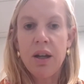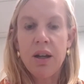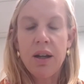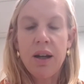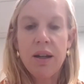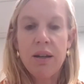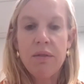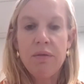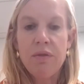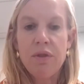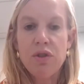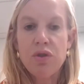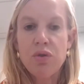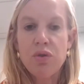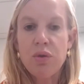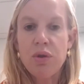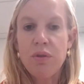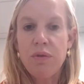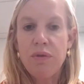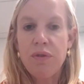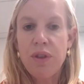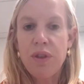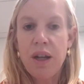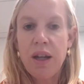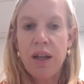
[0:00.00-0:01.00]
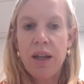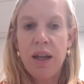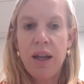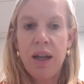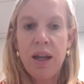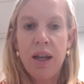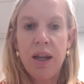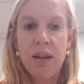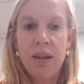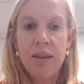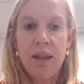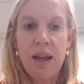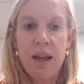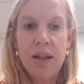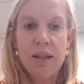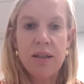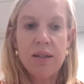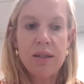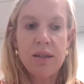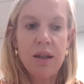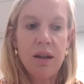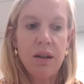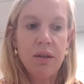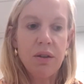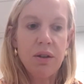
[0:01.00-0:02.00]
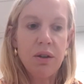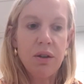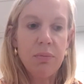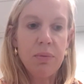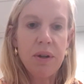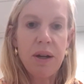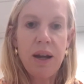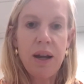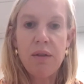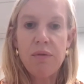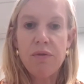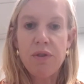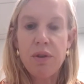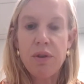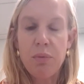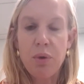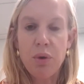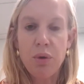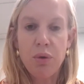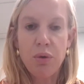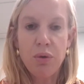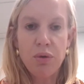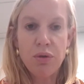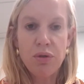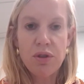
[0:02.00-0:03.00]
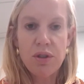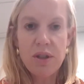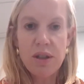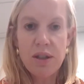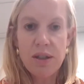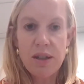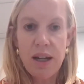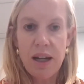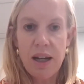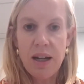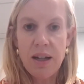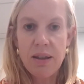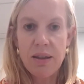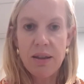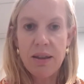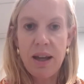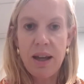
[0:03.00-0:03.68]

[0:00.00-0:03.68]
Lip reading: kind of the sort of thinking that's a little bit out of the mold to date,